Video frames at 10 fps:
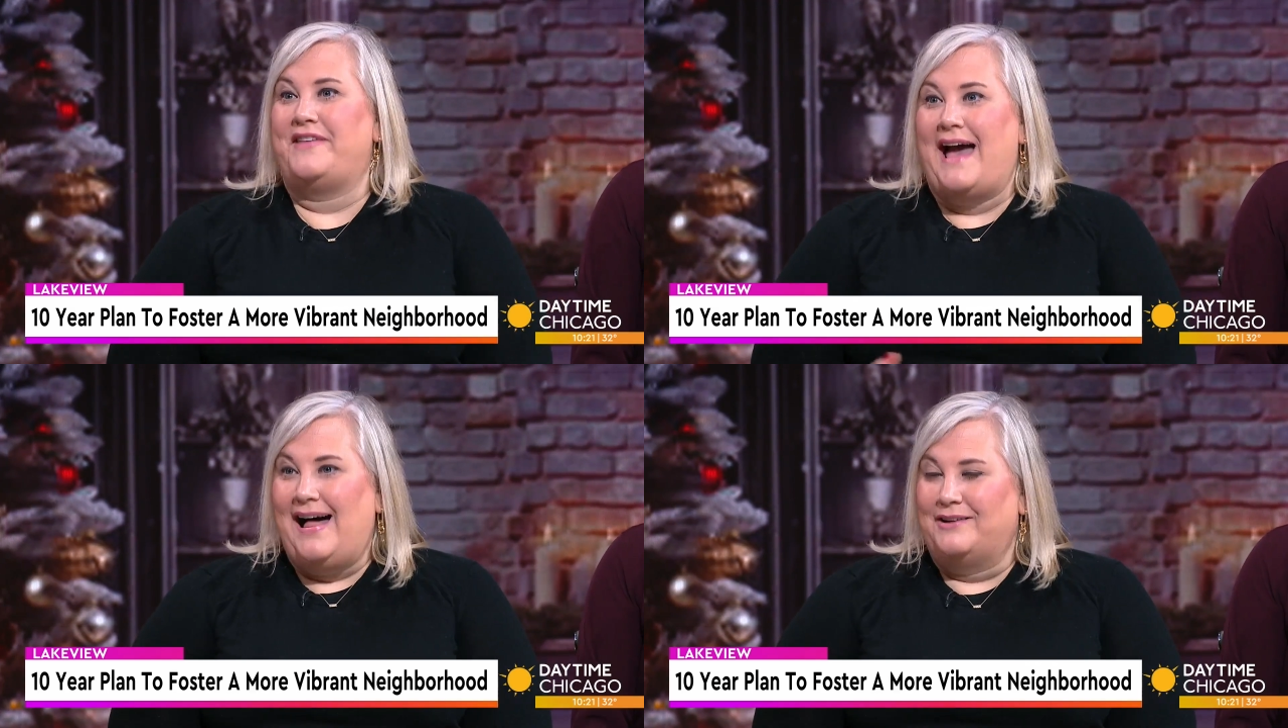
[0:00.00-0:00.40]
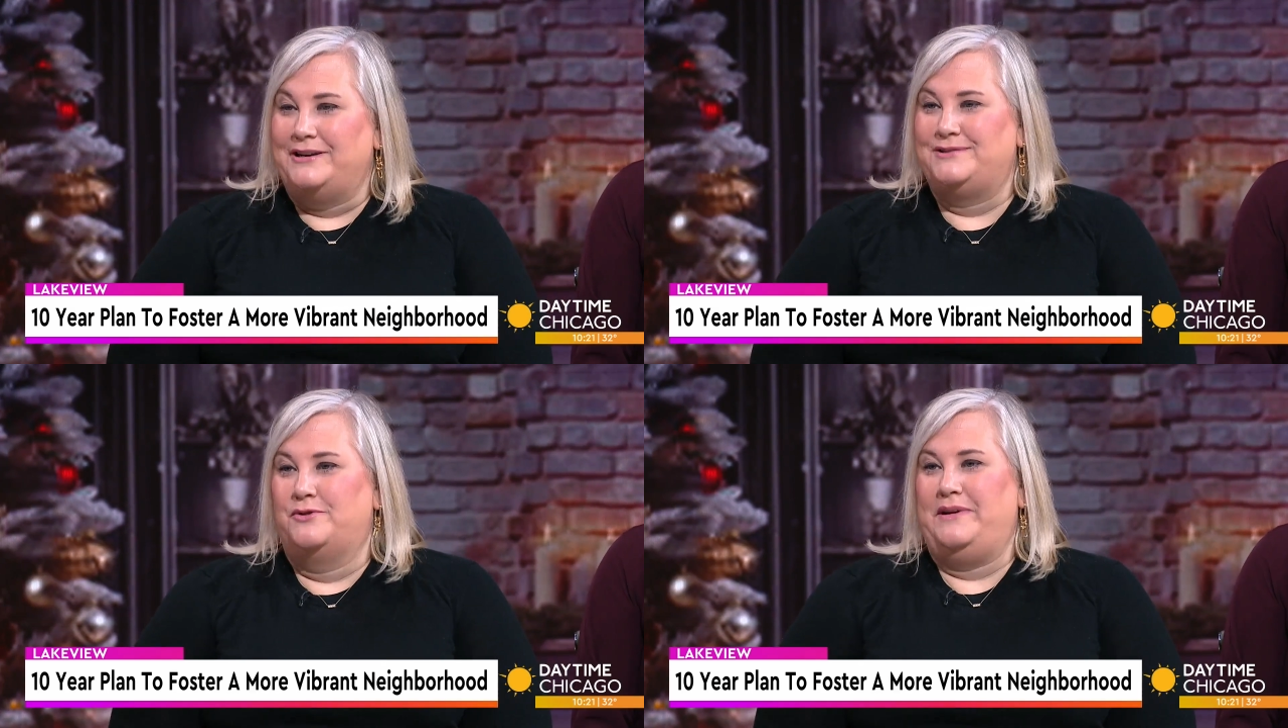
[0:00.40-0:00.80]
the
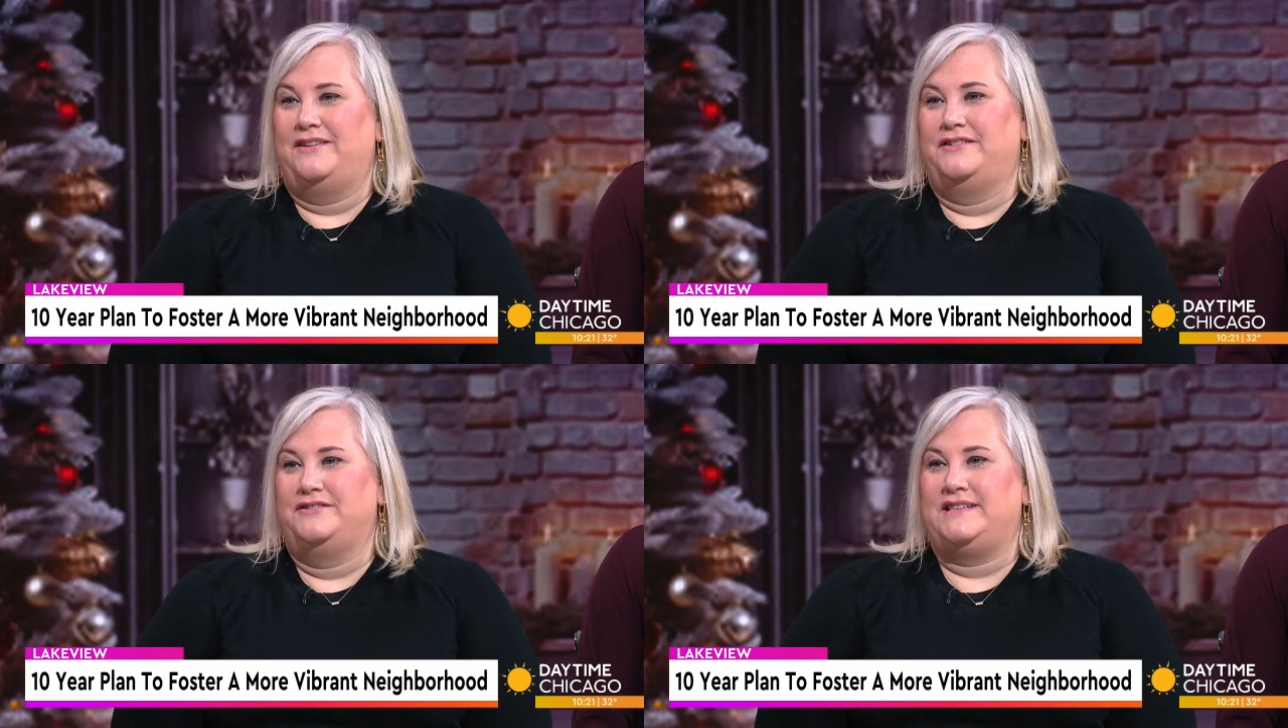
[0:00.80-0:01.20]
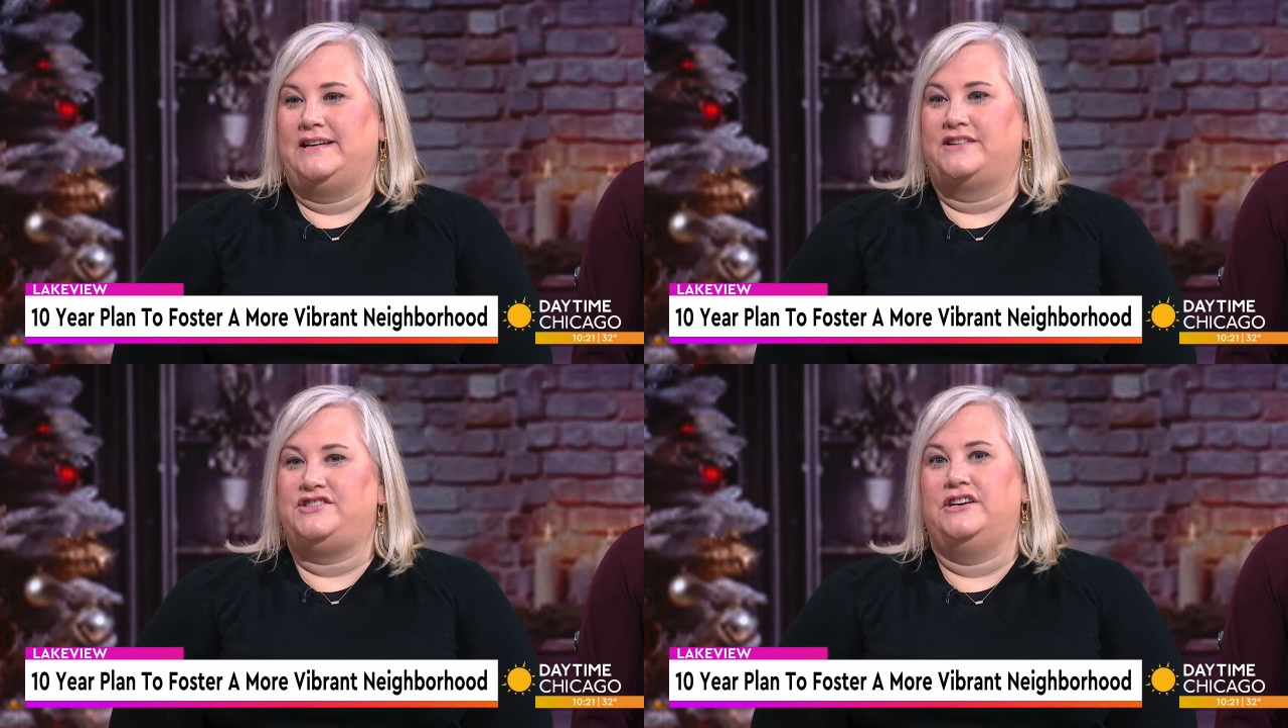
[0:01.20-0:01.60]
Alleries we'll be
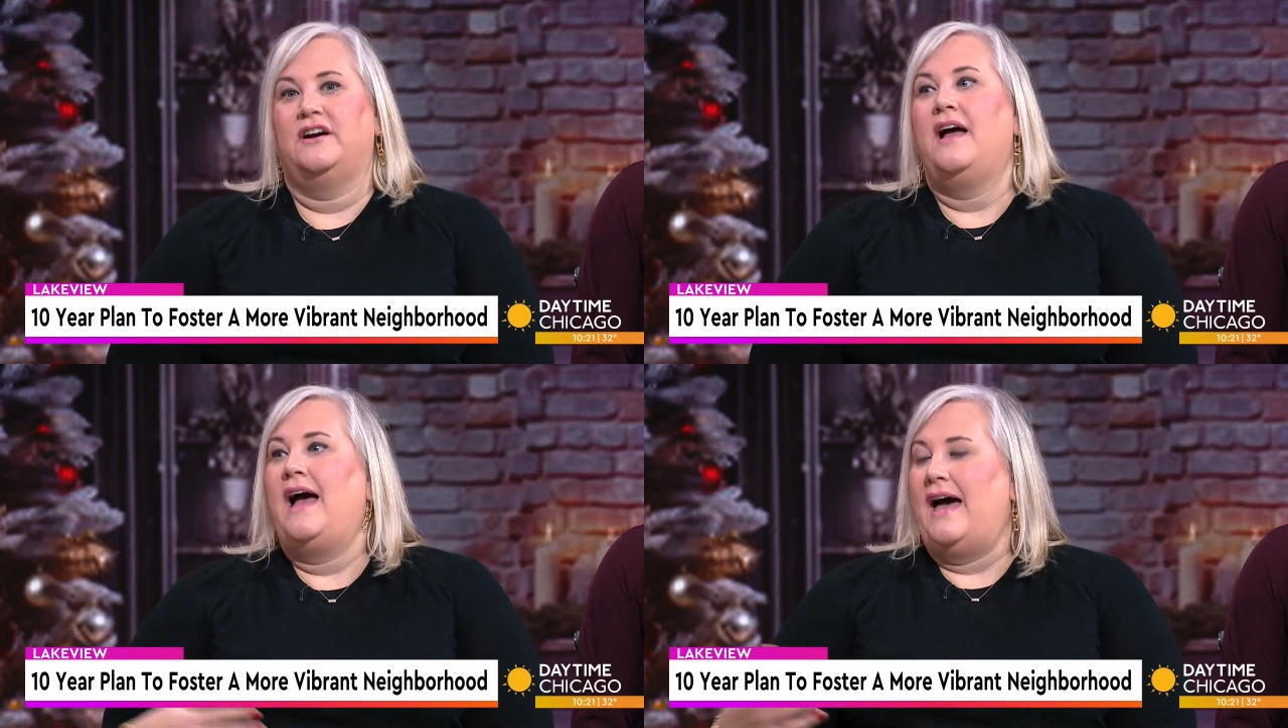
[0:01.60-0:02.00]
introducing next year,